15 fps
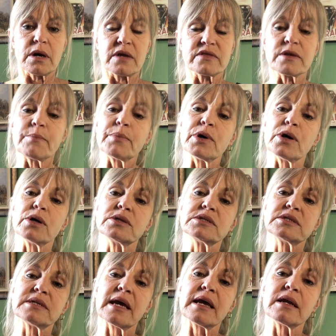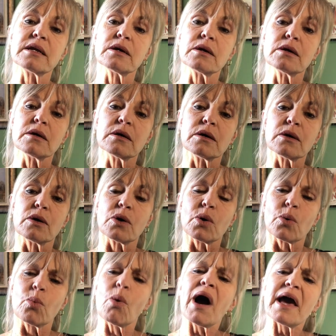And the bird said,
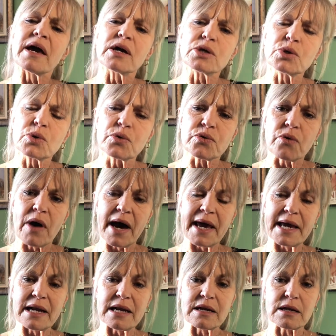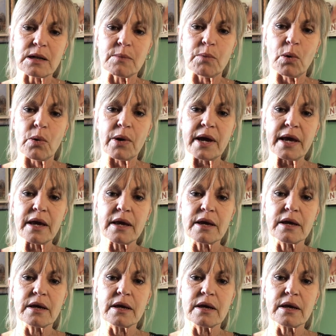"Why are you crying, little boy?"